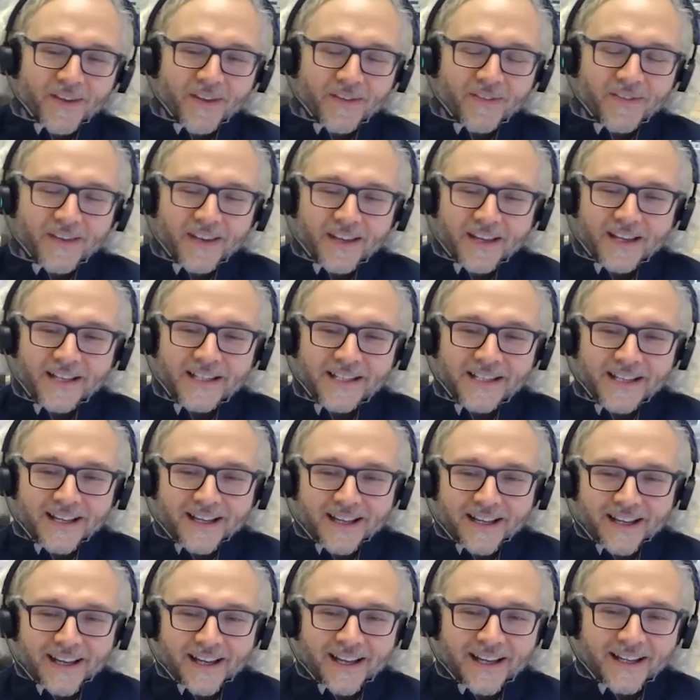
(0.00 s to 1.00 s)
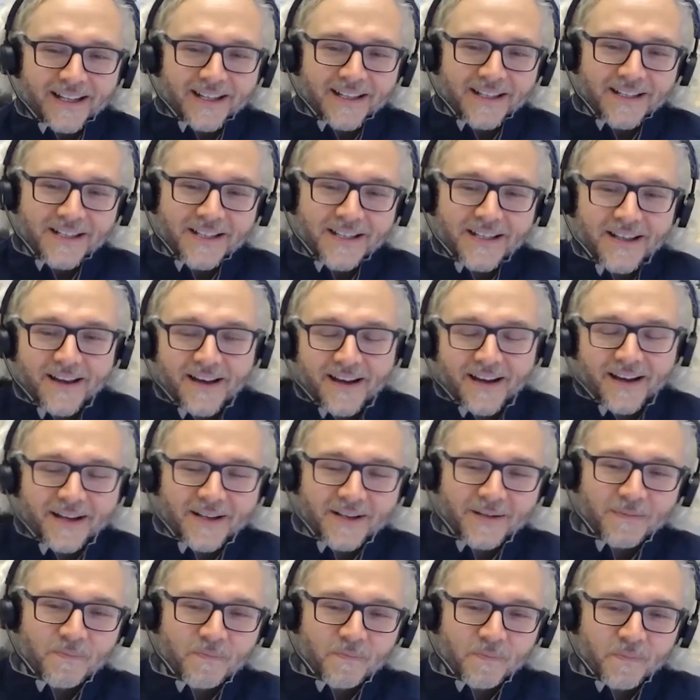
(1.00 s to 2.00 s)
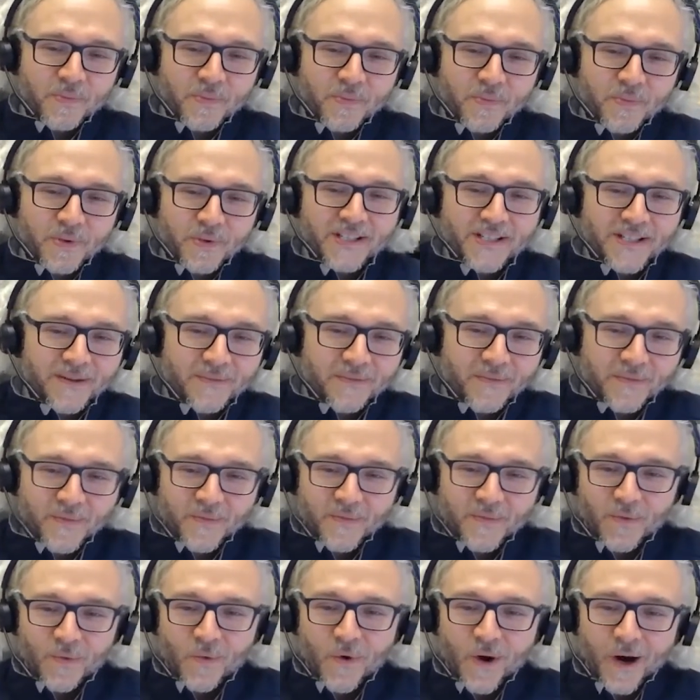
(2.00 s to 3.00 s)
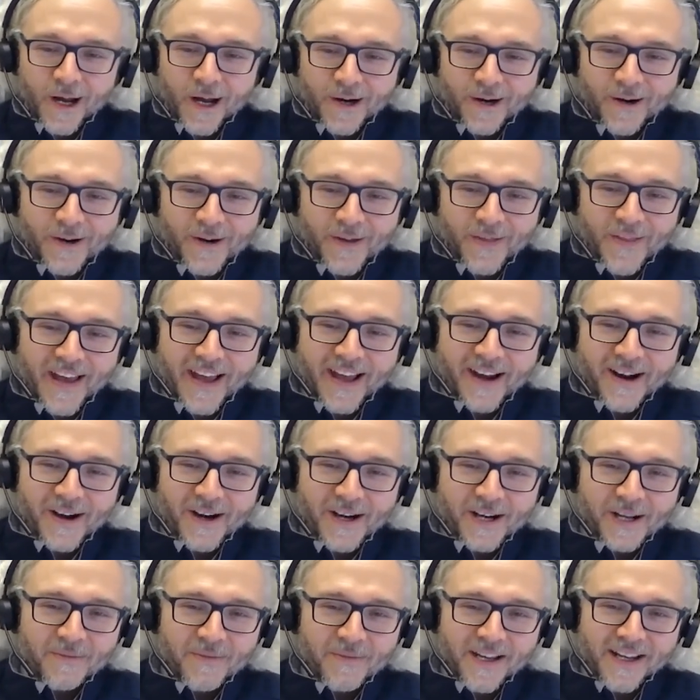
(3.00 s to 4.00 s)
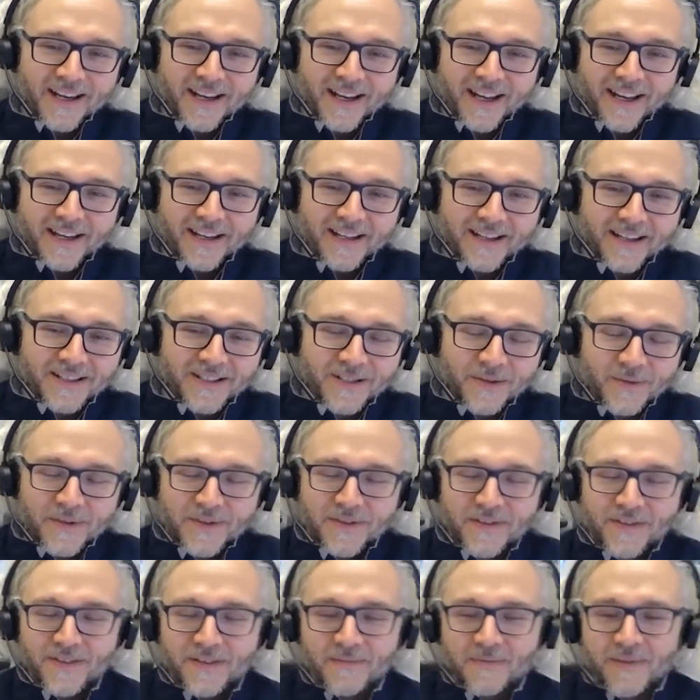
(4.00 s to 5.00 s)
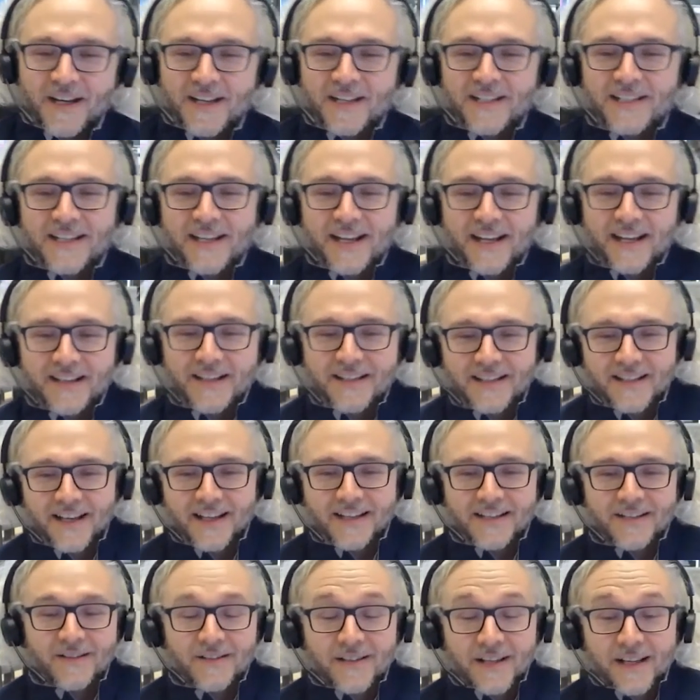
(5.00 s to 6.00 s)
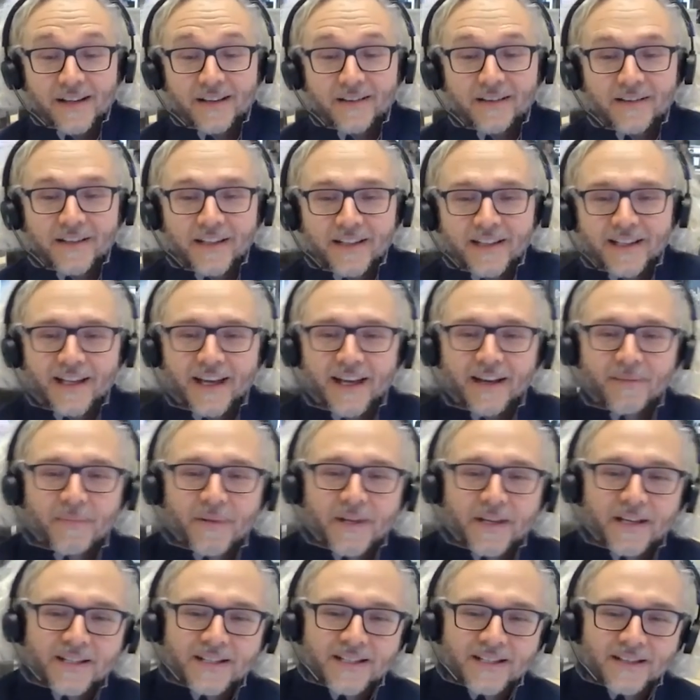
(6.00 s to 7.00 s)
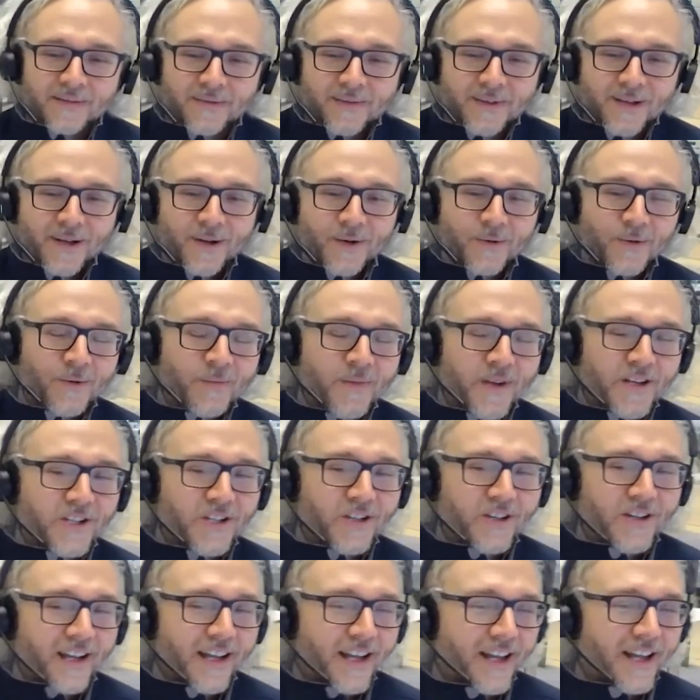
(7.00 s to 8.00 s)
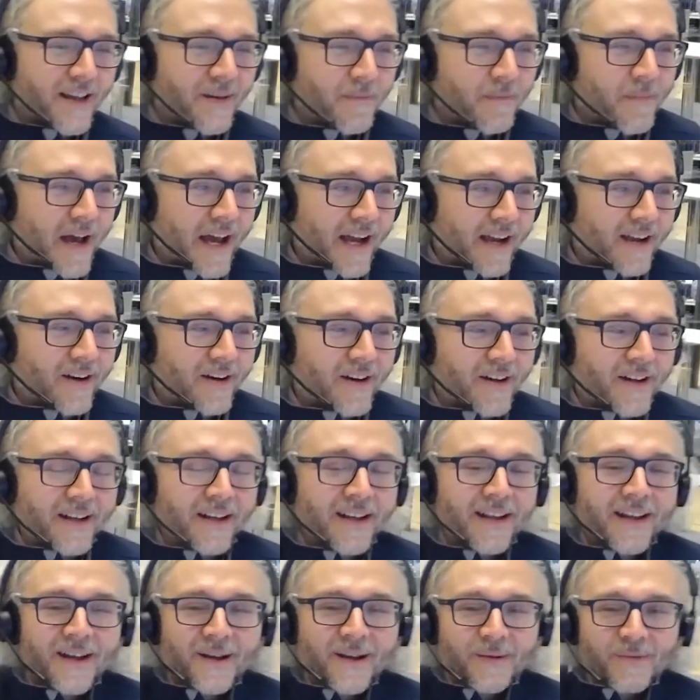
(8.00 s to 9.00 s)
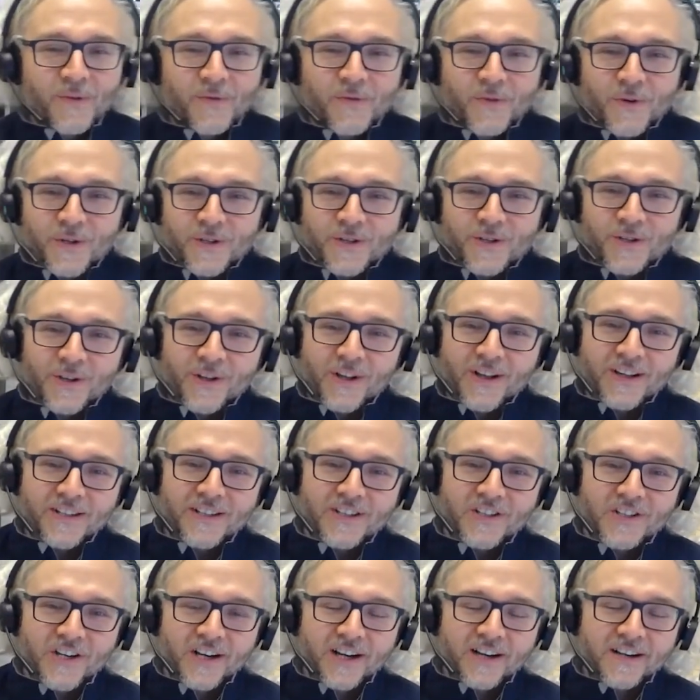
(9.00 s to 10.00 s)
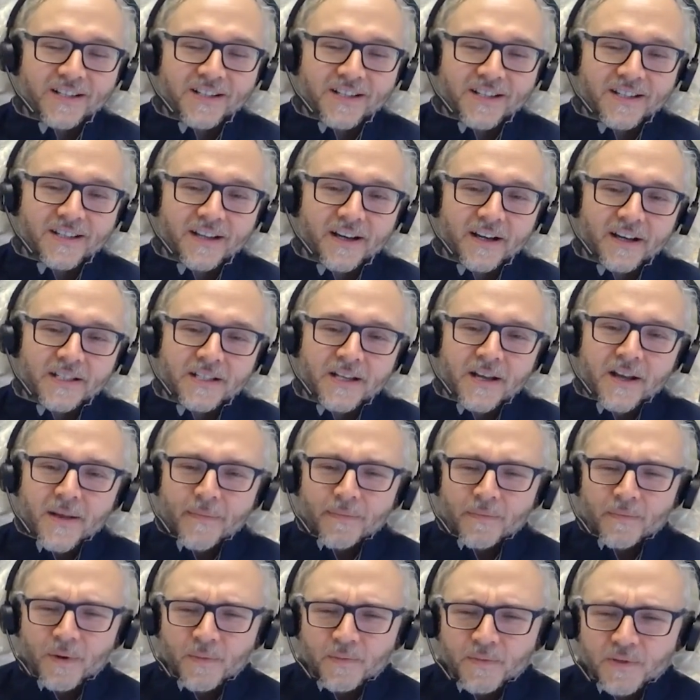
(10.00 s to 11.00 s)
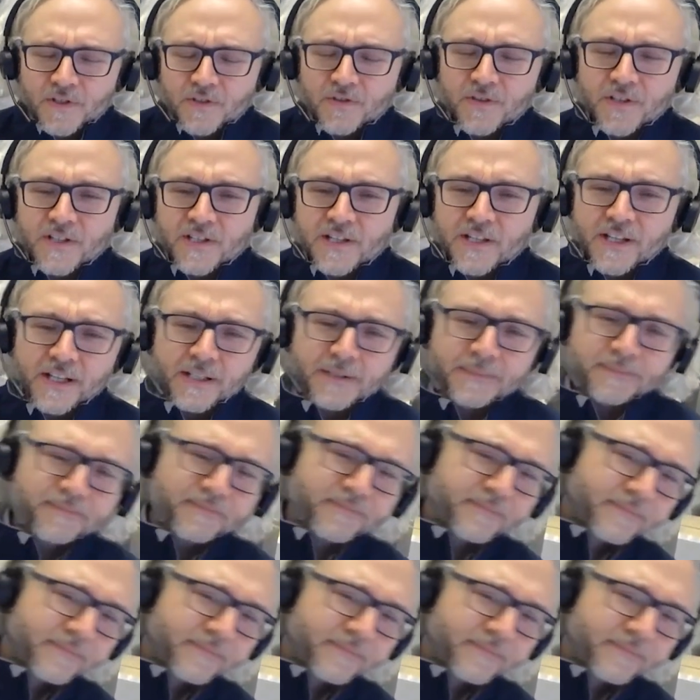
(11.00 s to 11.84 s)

EVs. He does put some water on that argument and does it with some nice data sets. So take a look at that piece, and we'll make sure to get him back on before too long to share his thoughts. But Patricio,